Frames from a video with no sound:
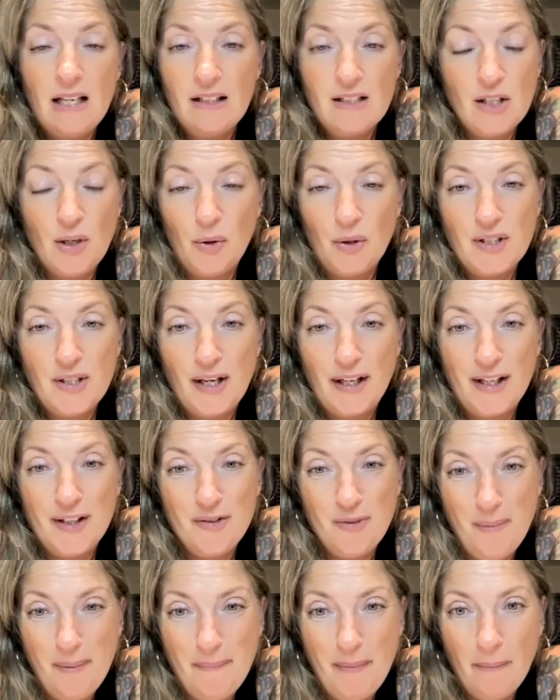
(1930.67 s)
as long as I
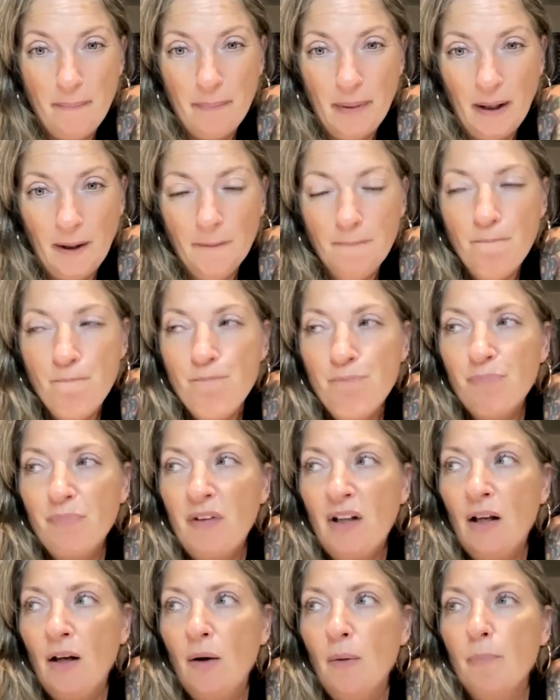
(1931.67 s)
can remember.
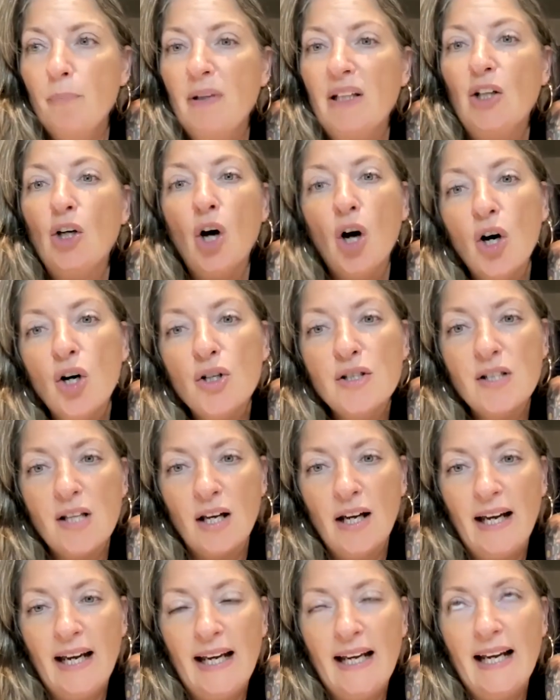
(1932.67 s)
Because
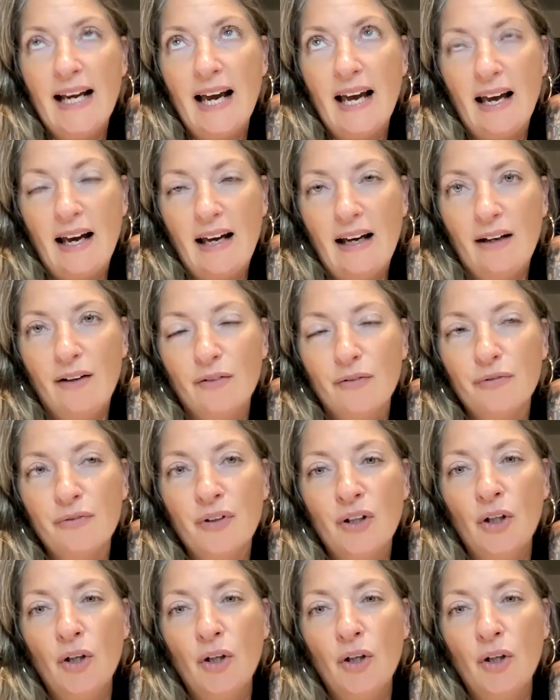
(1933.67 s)
I have